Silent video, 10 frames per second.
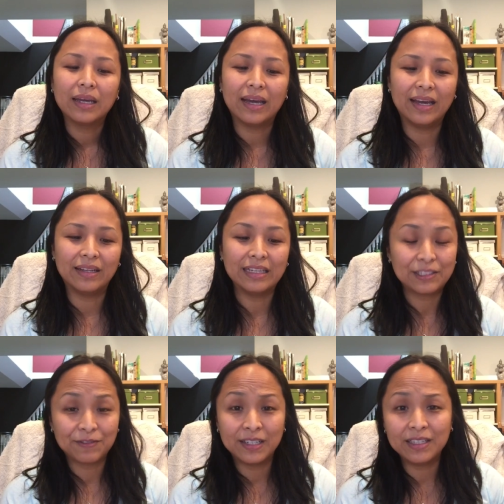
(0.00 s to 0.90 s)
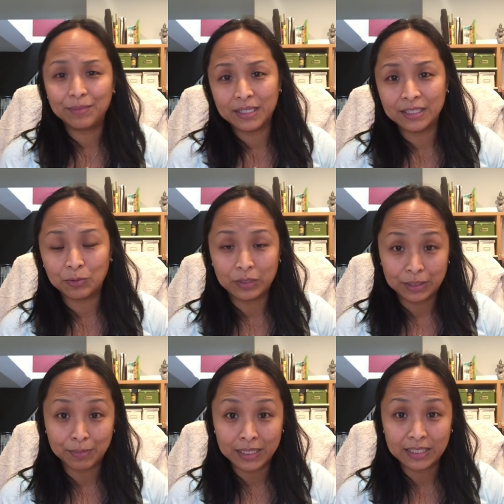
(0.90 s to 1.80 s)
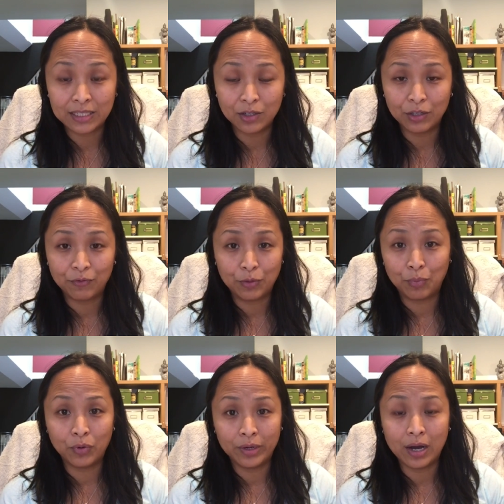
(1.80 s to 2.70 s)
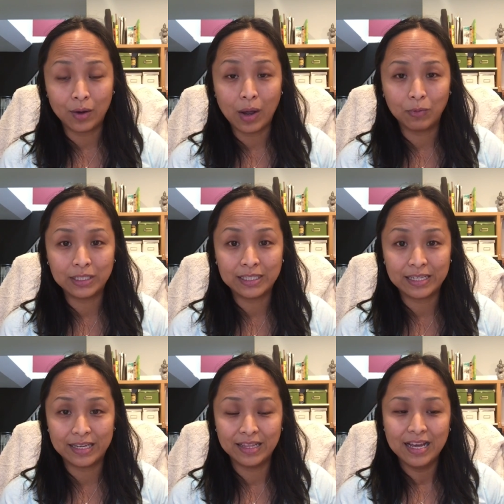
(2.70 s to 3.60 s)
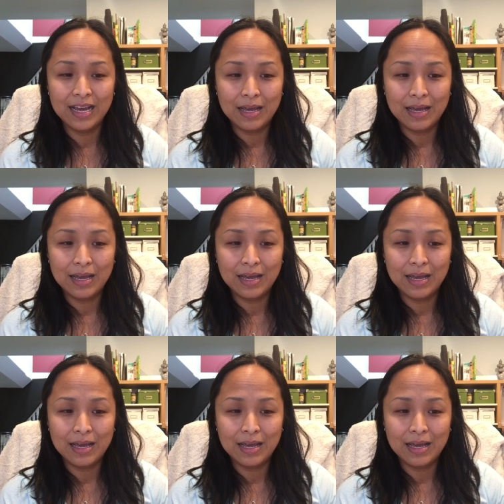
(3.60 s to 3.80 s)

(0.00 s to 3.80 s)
And it's funny because with my skill, if you pull it out, I will see it.